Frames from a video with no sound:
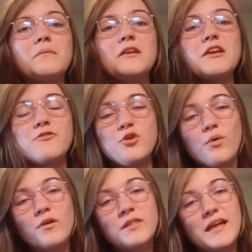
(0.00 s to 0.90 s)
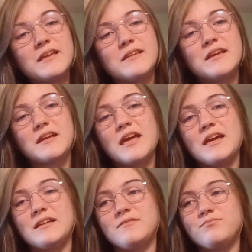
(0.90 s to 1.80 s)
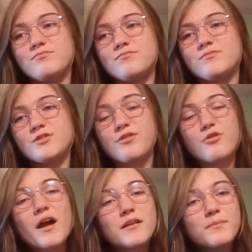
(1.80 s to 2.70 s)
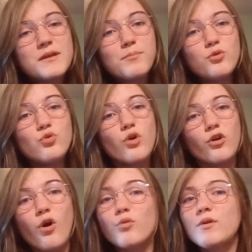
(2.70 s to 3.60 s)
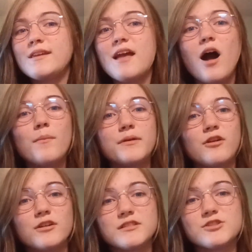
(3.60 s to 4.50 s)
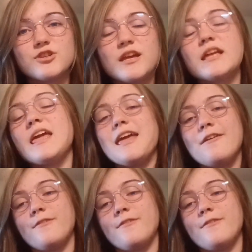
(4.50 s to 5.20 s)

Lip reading: if you are late, it can distract people who are already up and auditioning if